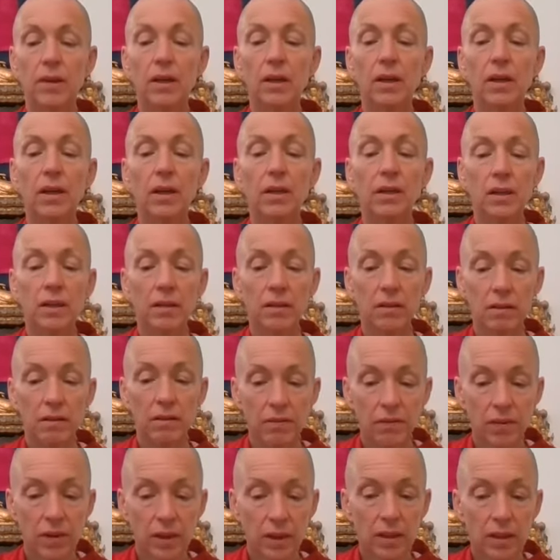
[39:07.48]
And then
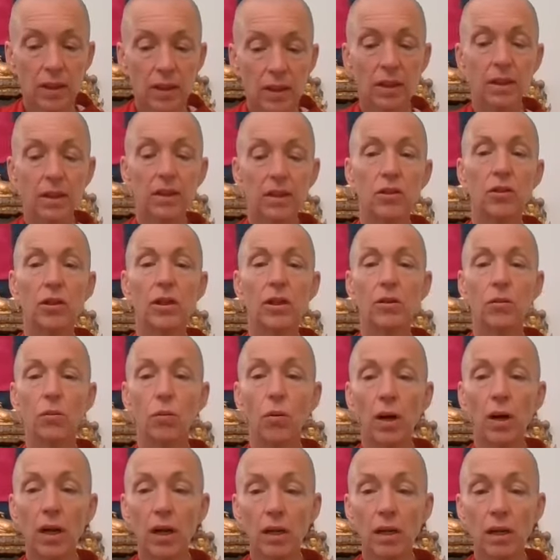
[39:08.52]
finally, you can
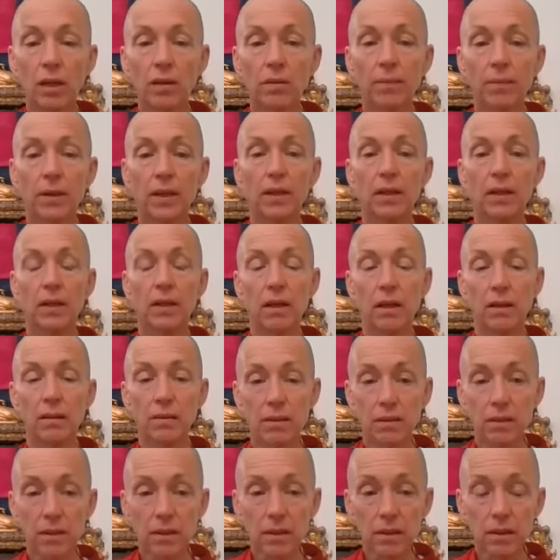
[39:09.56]
welcome in,
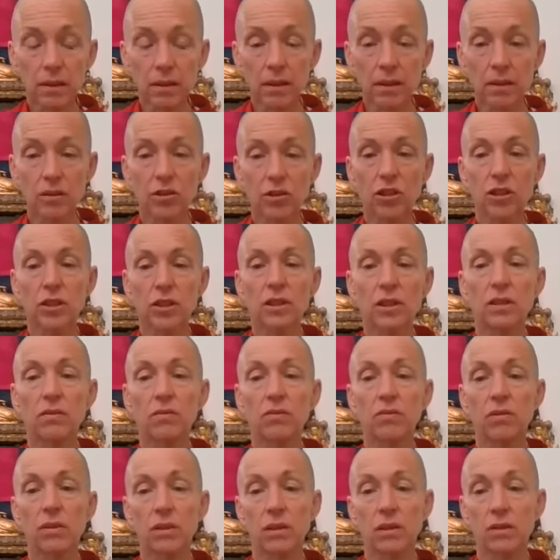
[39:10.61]
just in
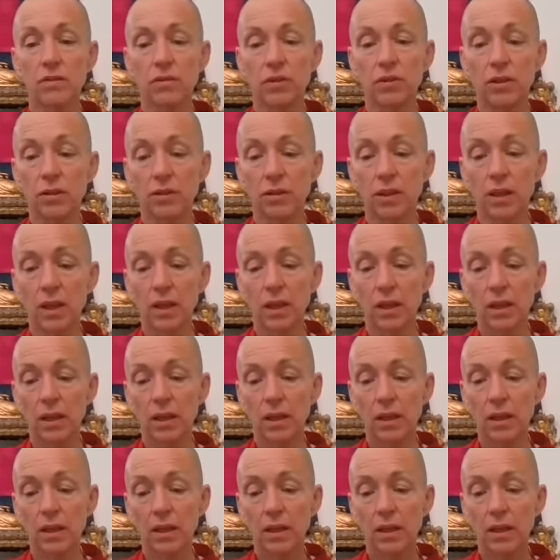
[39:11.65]
front of you,
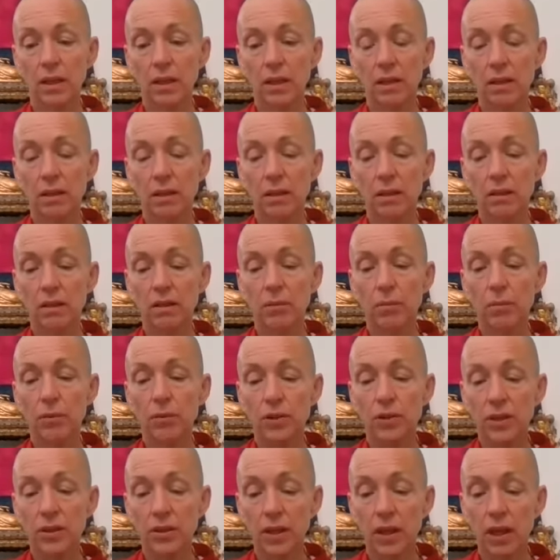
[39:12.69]

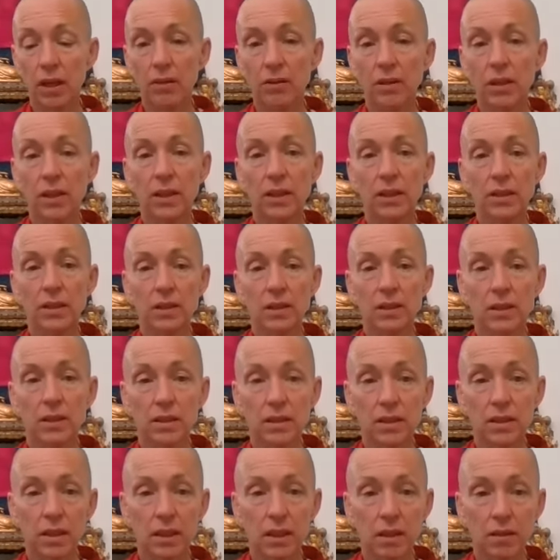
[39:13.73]
anybody who currently is
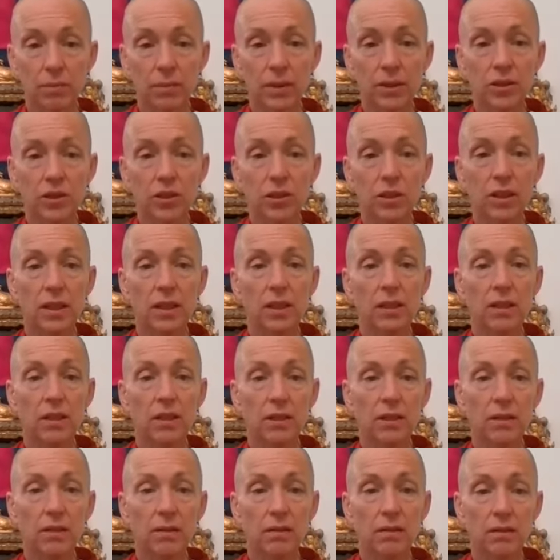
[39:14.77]
a little bit tricky.
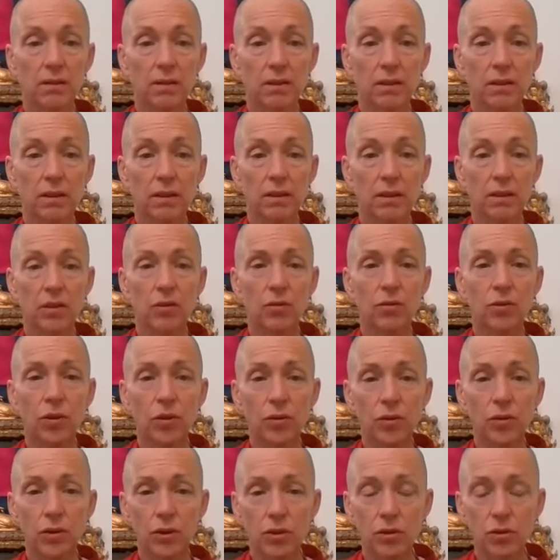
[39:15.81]
You know
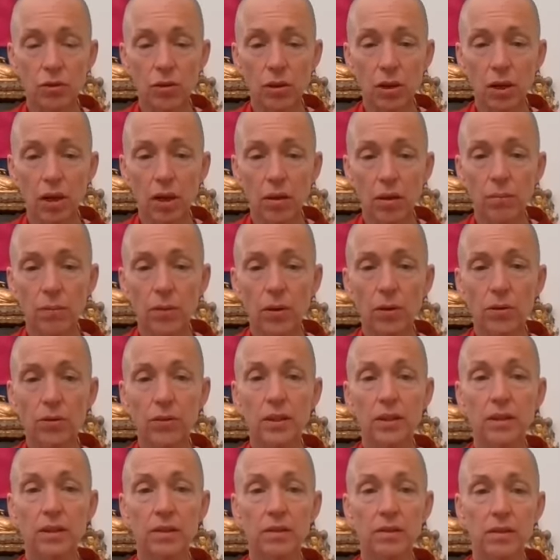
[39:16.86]
it's not
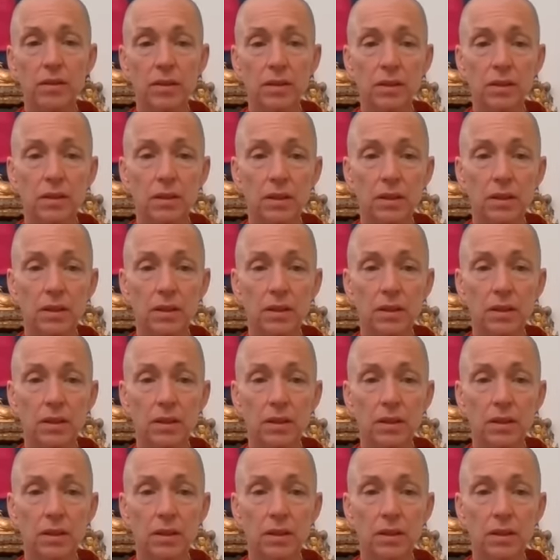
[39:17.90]
harmonious.